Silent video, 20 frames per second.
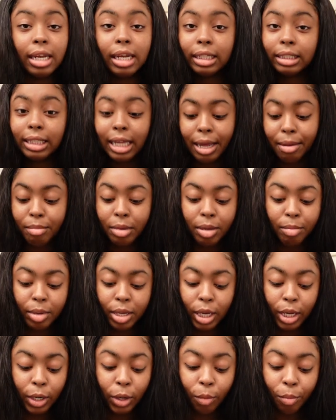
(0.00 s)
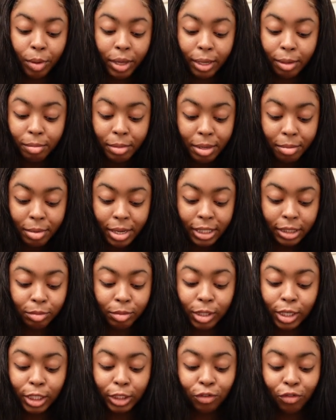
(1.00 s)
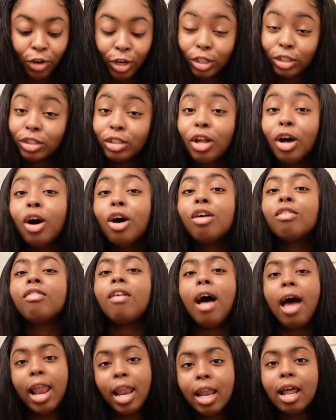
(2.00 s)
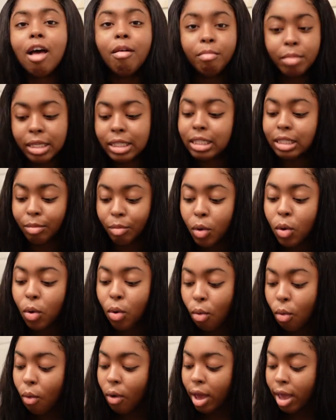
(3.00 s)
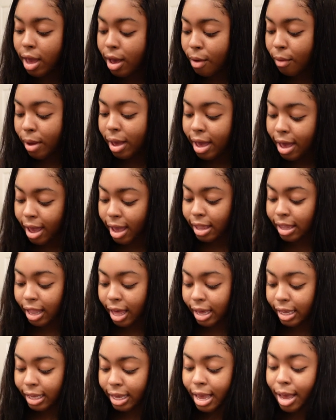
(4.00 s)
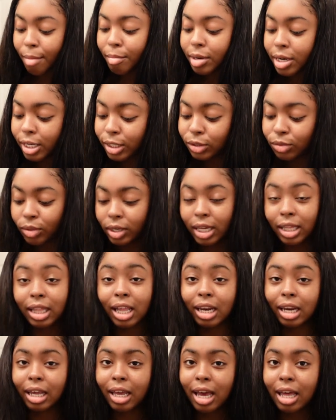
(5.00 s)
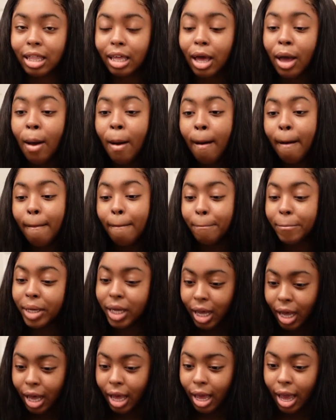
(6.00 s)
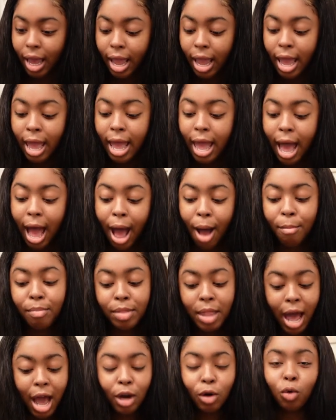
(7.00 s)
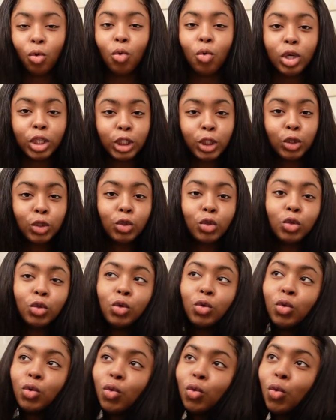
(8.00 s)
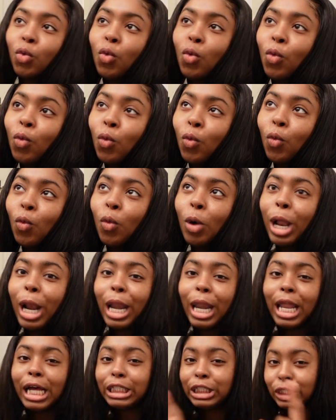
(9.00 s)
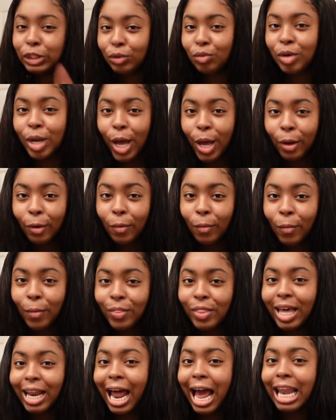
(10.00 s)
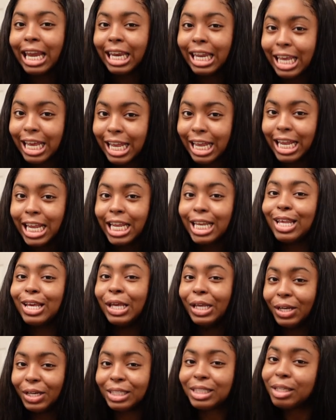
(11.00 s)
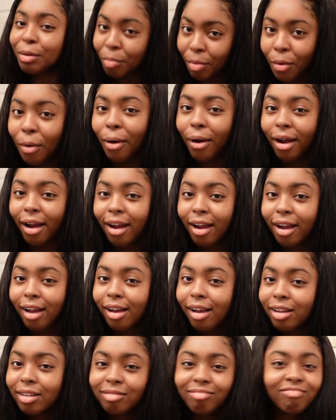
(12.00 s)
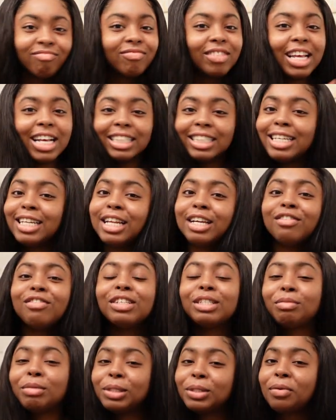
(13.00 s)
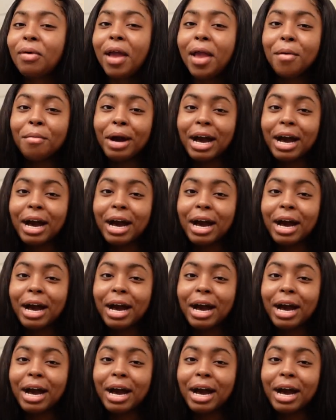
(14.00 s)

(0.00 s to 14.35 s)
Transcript: And this ain't me being no pick me bitch because first off, I love me some coin, okay? Like, yeah, I'm gonna need you to get that together. But I'm not going to let you know that I need your support it's a difference between